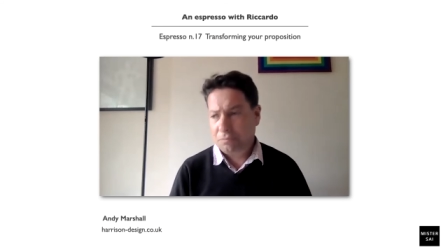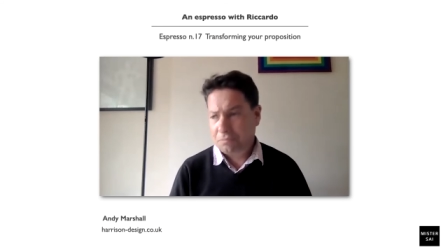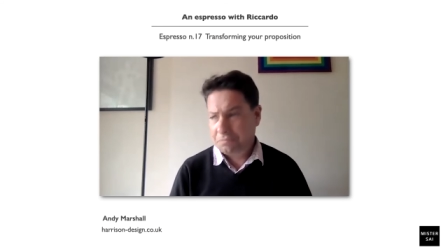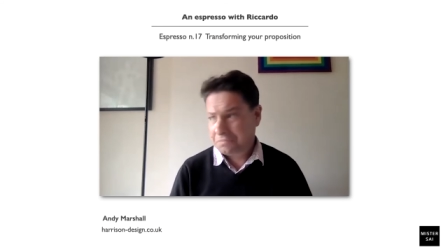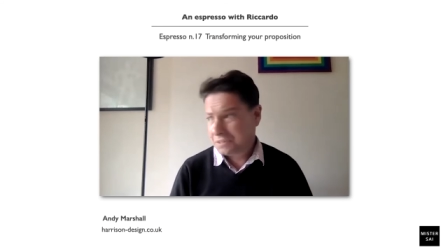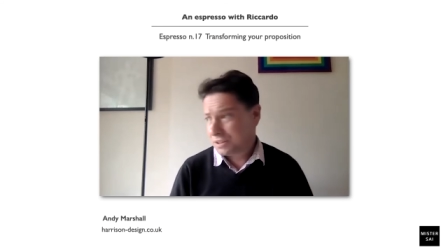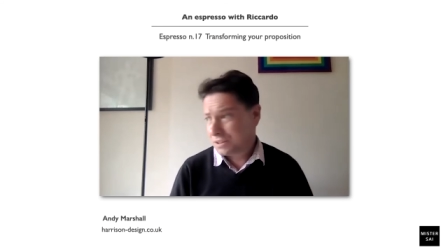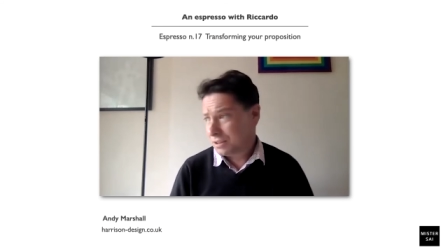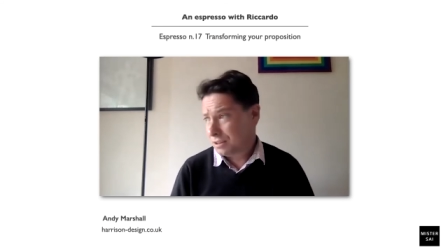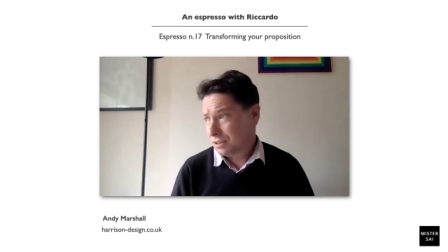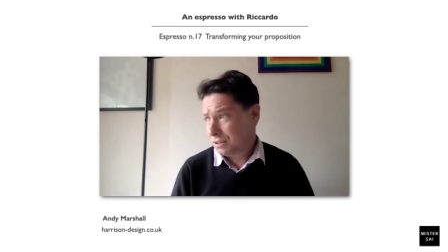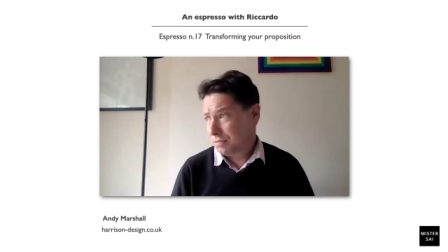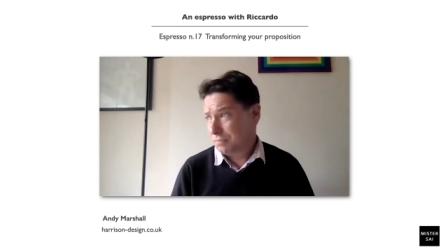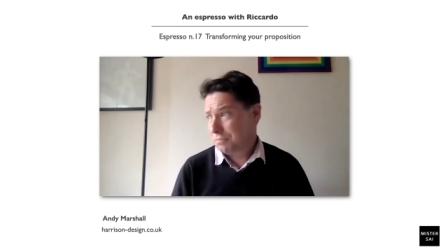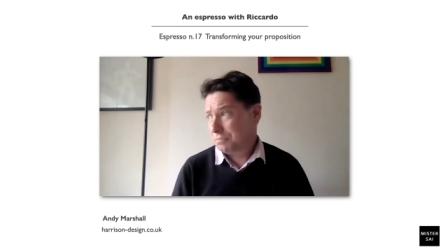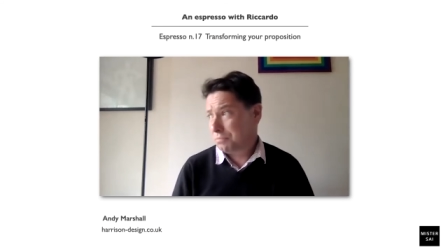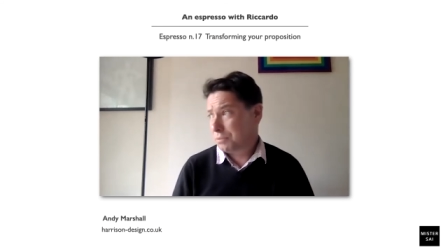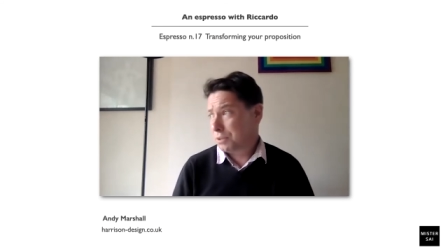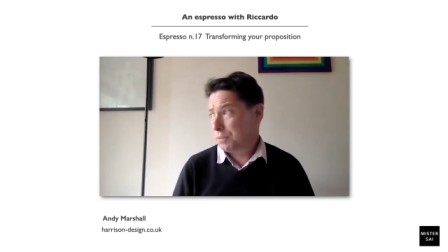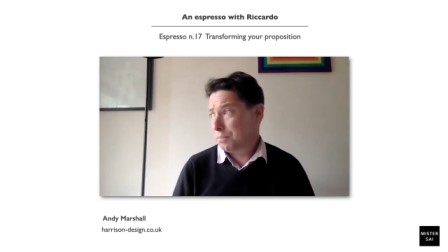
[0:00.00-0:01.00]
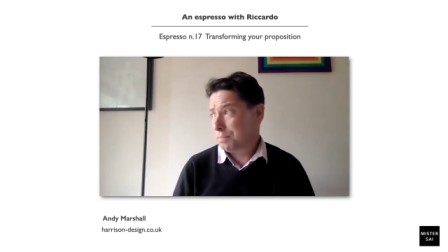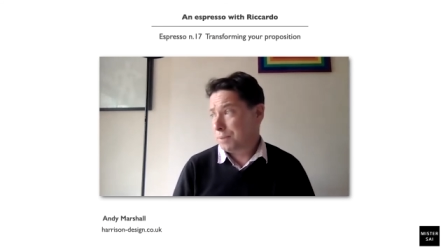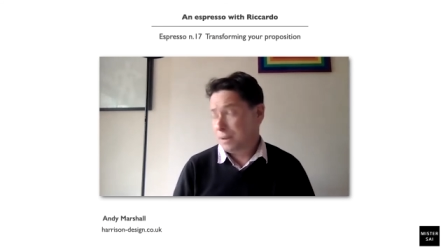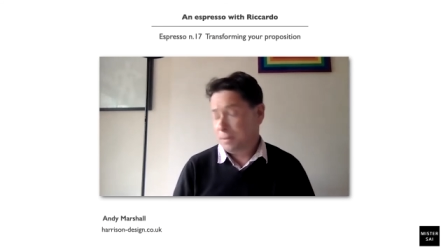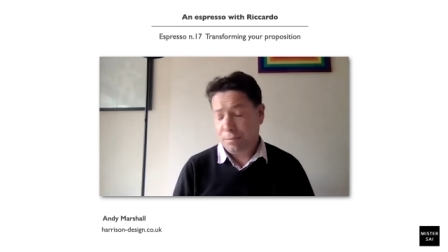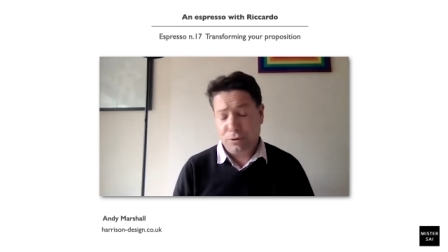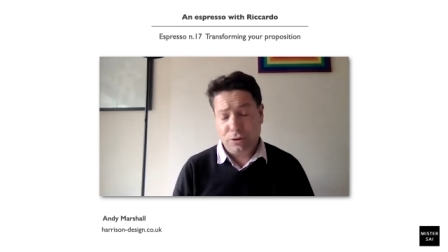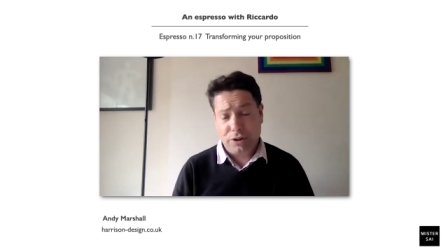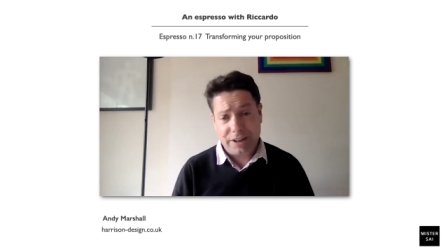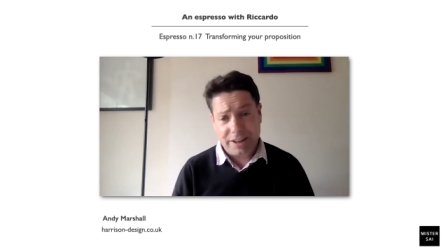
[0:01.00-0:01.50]
the
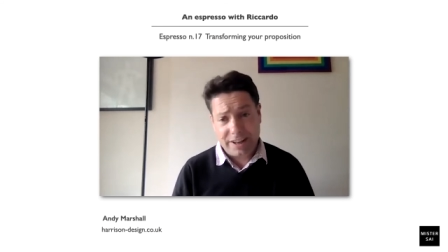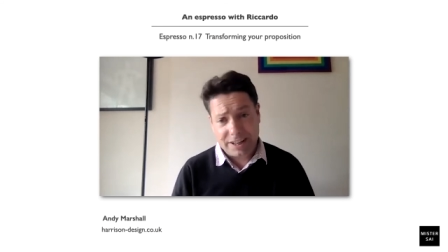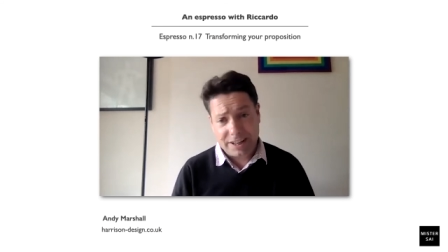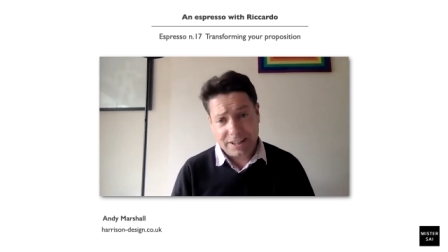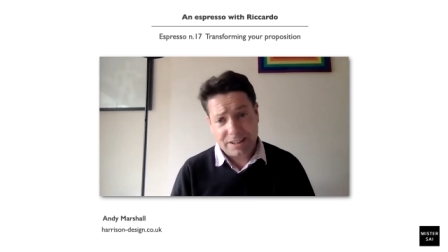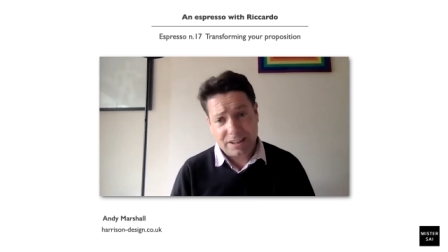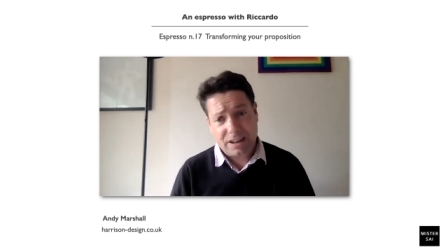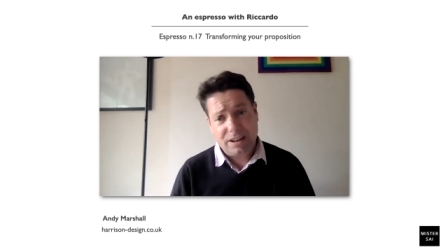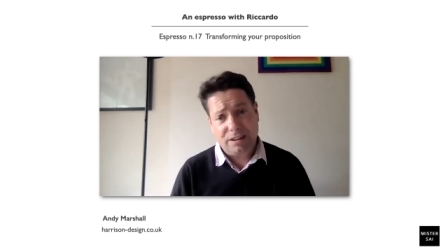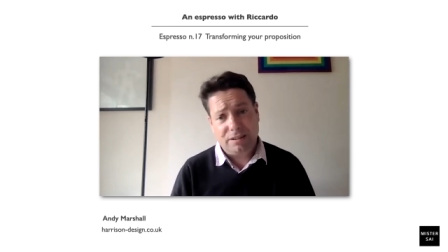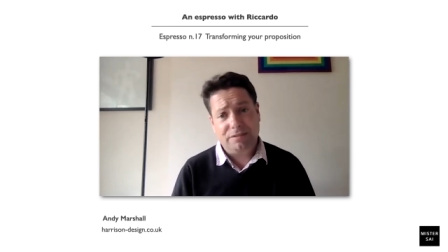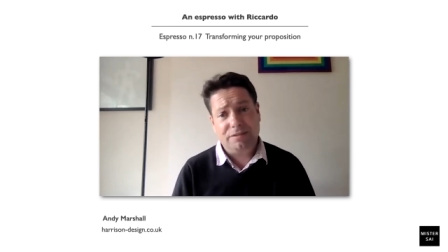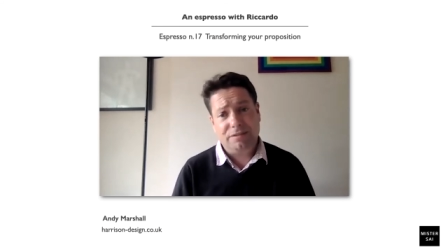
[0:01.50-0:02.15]
people that they serve.